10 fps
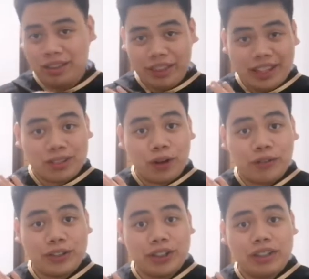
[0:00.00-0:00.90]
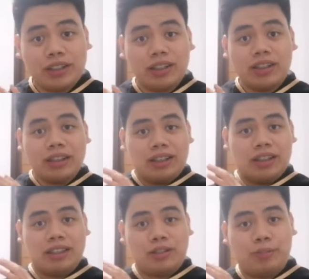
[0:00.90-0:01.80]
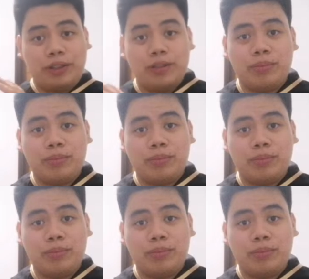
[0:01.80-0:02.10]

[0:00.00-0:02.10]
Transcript: this Overtrigger is pretty